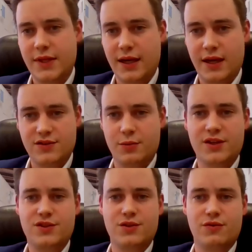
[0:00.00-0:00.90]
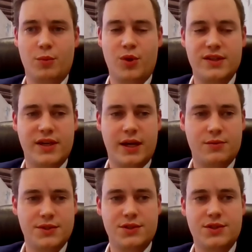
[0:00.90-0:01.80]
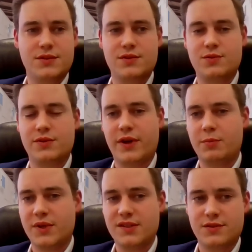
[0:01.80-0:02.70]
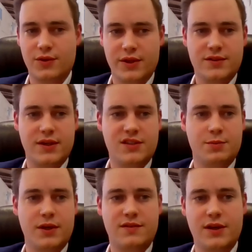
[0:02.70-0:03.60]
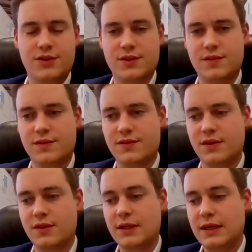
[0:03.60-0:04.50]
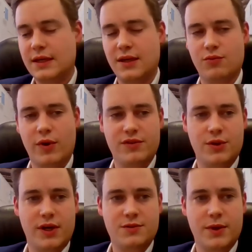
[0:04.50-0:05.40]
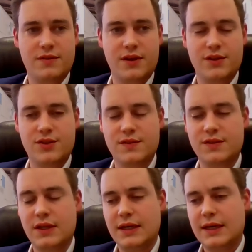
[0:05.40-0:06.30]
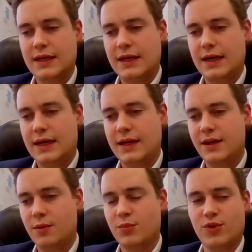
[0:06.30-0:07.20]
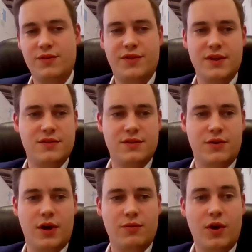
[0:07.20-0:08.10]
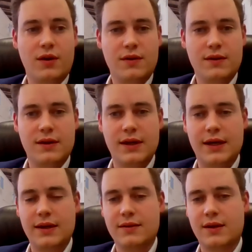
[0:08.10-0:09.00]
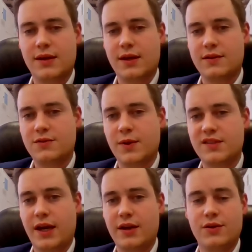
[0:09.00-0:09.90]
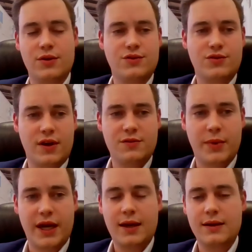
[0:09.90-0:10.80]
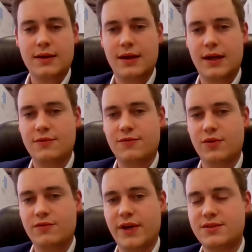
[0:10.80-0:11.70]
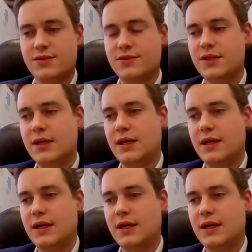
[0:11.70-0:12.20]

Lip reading: as you mentioned, overpriced acquisitions. We've had missed earnings expectations and revenue expectations. A number of things have gone wrong in the Canadian space. How do you earn trust back for investors?